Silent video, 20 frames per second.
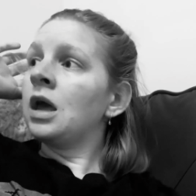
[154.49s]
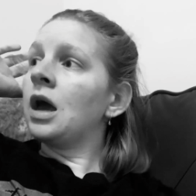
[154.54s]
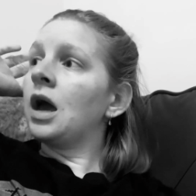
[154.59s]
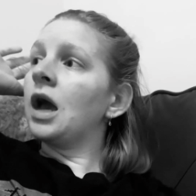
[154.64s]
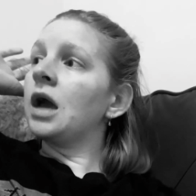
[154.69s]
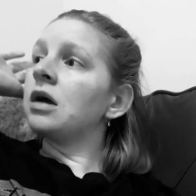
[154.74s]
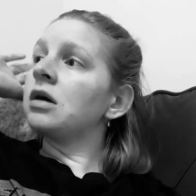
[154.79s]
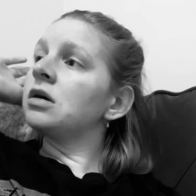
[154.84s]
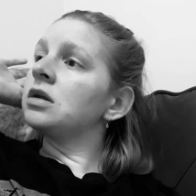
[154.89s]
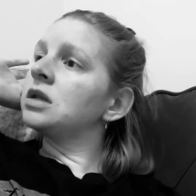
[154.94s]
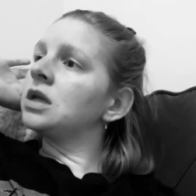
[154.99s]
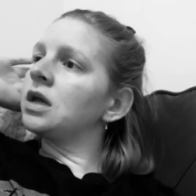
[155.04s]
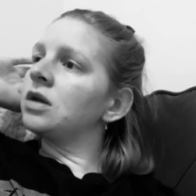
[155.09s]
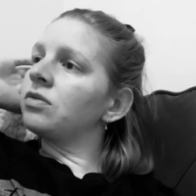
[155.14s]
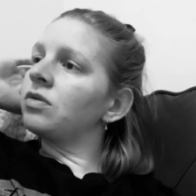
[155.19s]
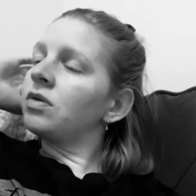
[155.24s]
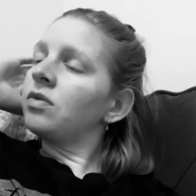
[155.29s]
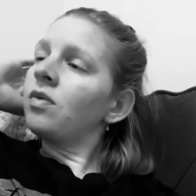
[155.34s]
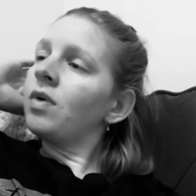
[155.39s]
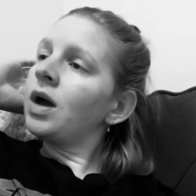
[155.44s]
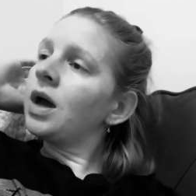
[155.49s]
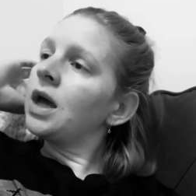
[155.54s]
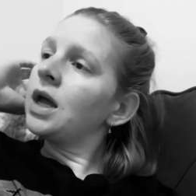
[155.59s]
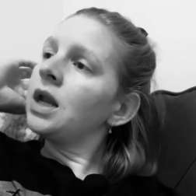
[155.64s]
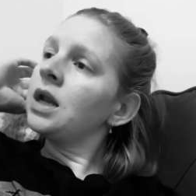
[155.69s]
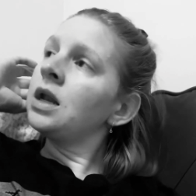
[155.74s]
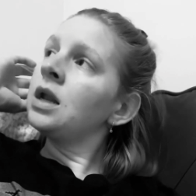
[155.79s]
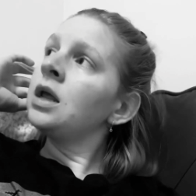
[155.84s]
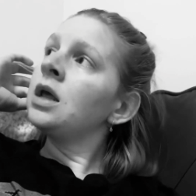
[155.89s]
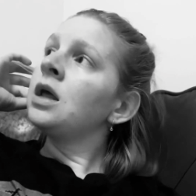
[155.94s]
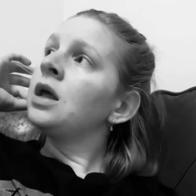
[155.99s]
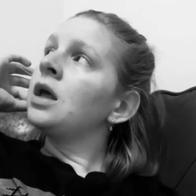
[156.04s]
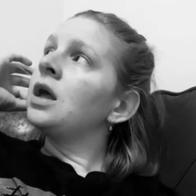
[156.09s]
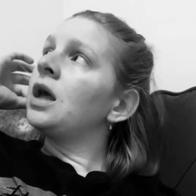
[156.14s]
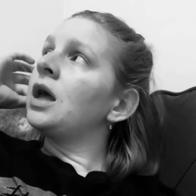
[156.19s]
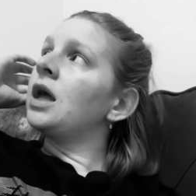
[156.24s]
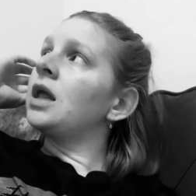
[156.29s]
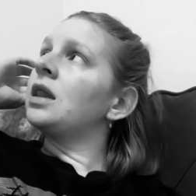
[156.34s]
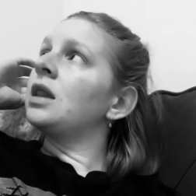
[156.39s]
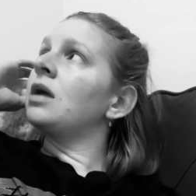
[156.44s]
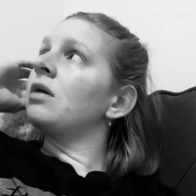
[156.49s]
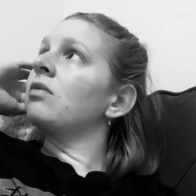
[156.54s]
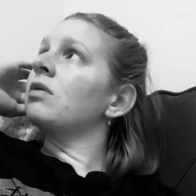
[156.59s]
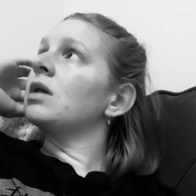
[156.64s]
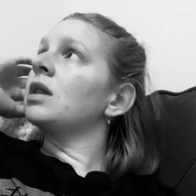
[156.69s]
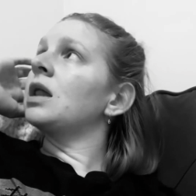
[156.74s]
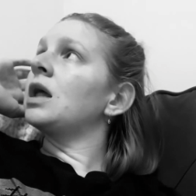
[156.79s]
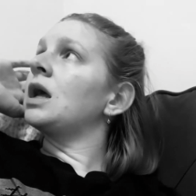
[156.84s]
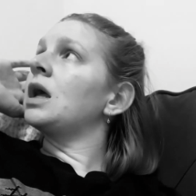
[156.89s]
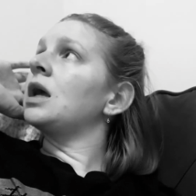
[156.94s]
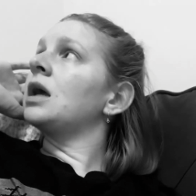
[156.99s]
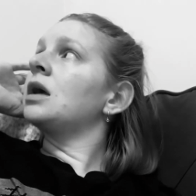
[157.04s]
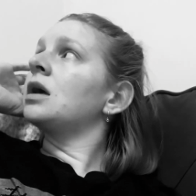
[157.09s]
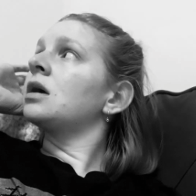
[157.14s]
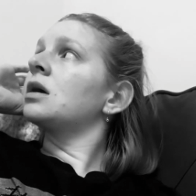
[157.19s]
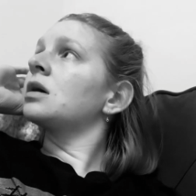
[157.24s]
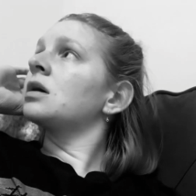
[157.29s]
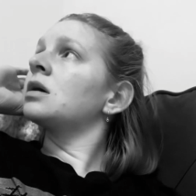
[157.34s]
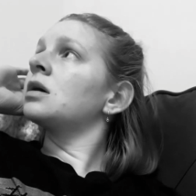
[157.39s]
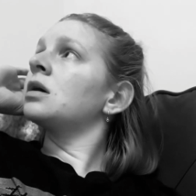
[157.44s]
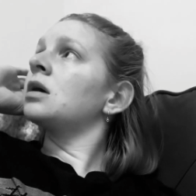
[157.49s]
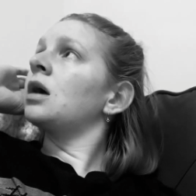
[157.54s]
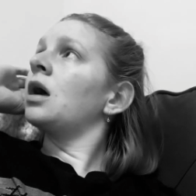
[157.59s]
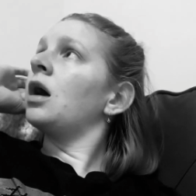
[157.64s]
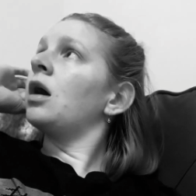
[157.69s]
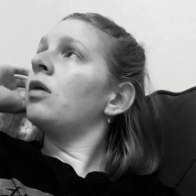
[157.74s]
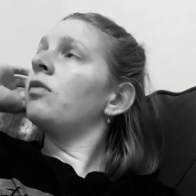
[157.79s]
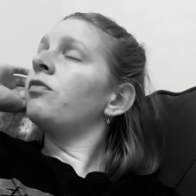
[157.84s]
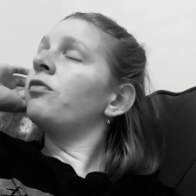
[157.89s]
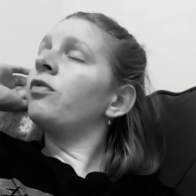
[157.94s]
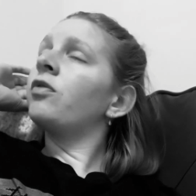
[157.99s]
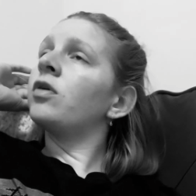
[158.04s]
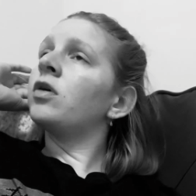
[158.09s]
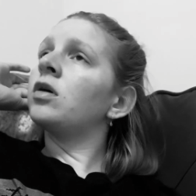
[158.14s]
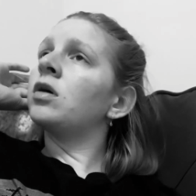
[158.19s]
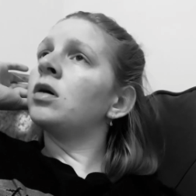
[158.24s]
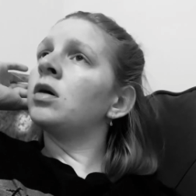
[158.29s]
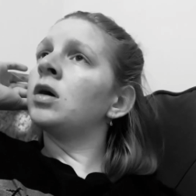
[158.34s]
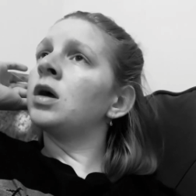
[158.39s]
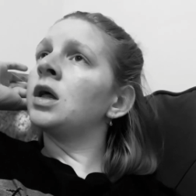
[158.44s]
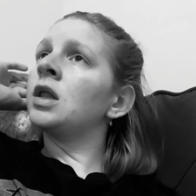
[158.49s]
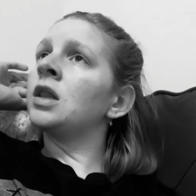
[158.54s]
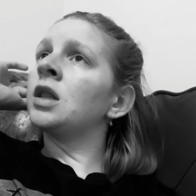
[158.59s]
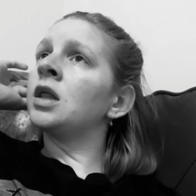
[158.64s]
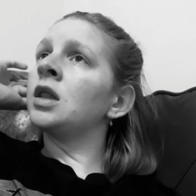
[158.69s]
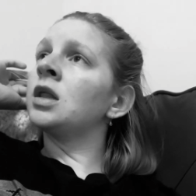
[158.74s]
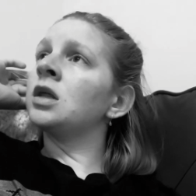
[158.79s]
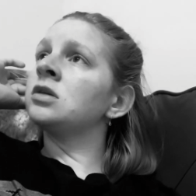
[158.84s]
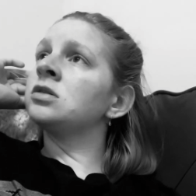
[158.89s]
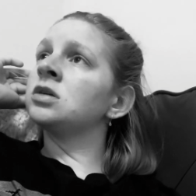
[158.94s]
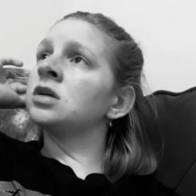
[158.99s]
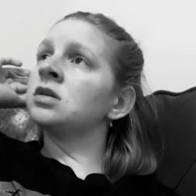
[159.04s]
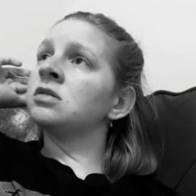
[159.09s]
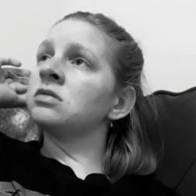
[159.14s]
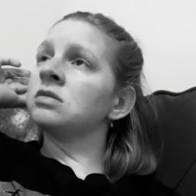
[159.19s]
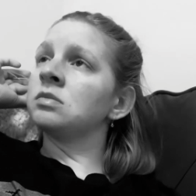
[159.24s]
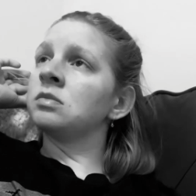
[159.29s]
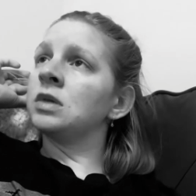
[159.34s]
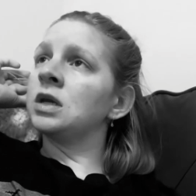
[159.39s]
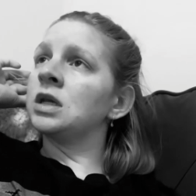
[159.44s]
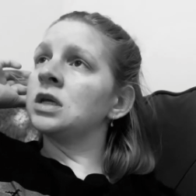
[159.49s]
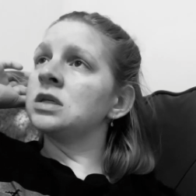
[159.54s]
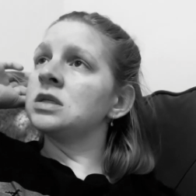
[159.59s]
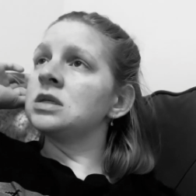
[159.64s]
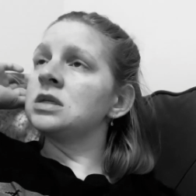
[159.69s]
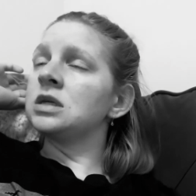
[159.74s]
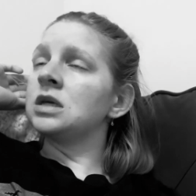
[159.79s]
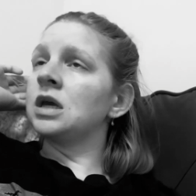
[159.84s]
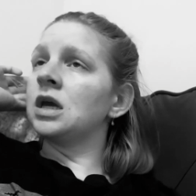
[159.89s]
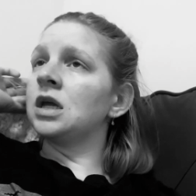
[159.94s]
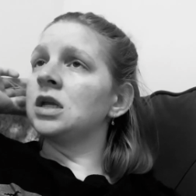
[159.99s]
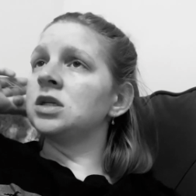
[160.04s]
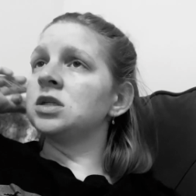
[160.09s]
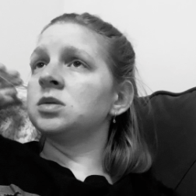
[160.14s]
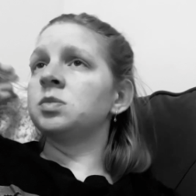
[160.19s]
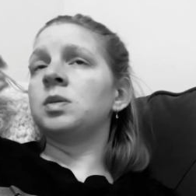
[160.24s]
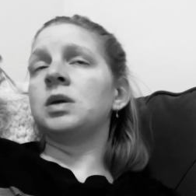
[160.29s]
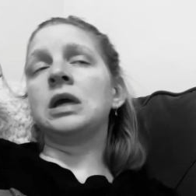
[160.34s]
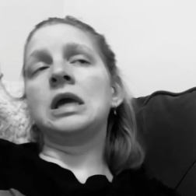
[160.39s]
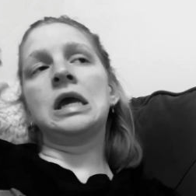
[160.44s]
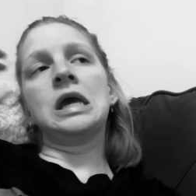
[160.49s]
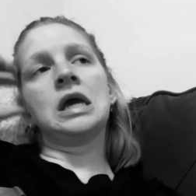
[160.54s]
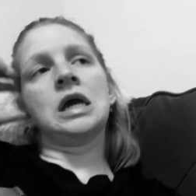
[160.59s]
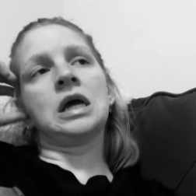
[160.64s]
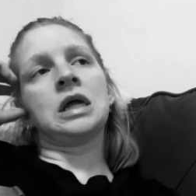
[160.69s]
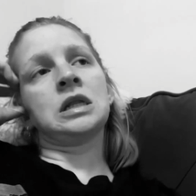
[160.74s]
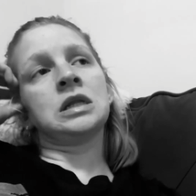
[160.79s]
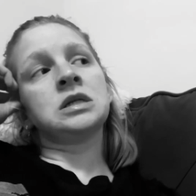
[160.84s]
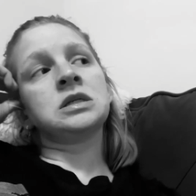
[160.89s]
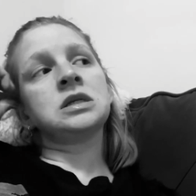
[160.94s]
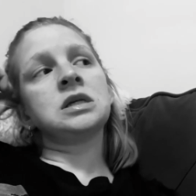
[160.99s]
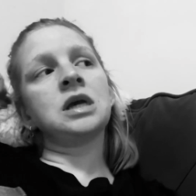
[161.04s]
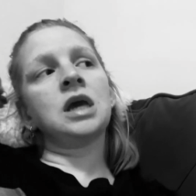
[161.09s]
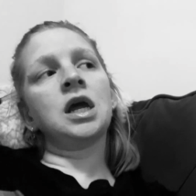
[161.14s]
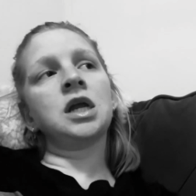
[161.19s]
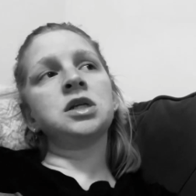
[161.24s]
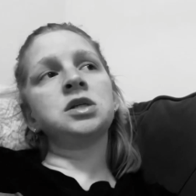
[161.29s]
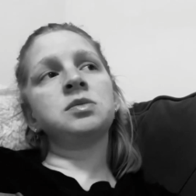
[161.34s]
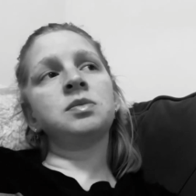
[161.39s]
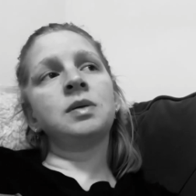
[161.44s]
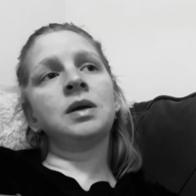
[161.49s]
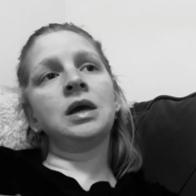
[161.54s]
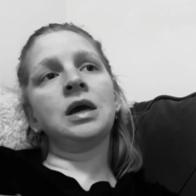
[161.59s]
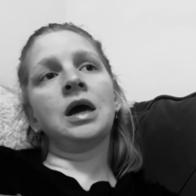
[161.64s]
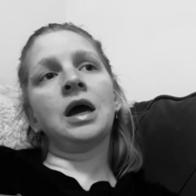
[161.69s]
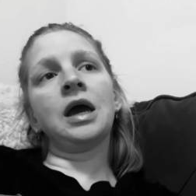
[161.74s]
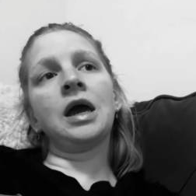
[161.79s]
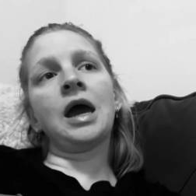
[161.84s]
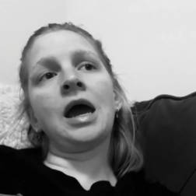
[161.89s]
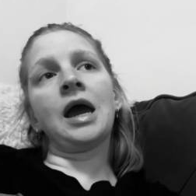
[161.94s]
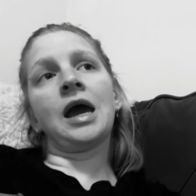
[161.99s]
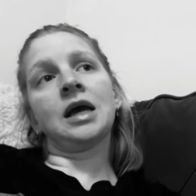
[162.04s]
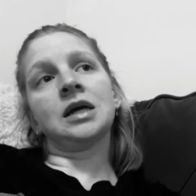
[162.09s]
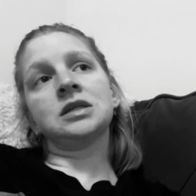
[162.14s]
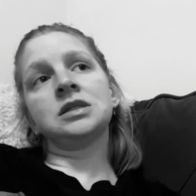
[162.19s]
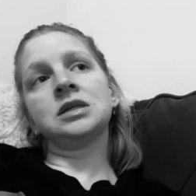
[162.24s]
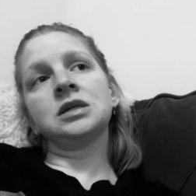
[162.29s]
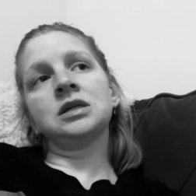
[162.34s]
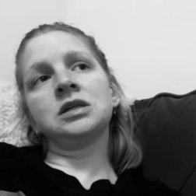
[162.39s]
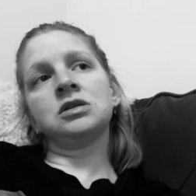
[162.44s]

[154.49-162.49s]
I called 911 and they were like helpful. And then they transferred me to CHP and the CHP guy, I accidentally